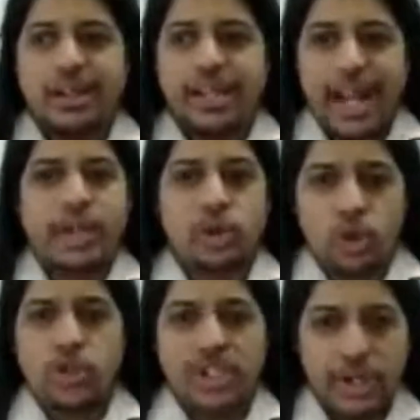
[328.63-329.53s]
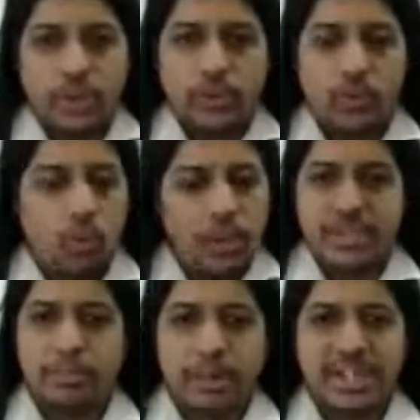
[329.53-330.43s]
they had to close it down for one
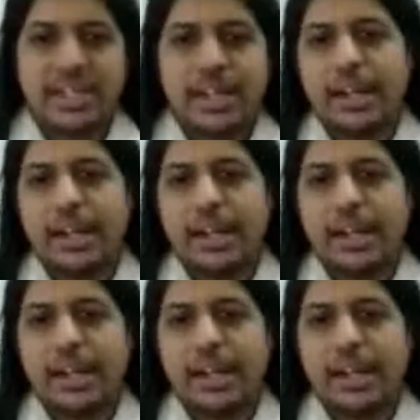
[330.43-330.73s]
simple reason,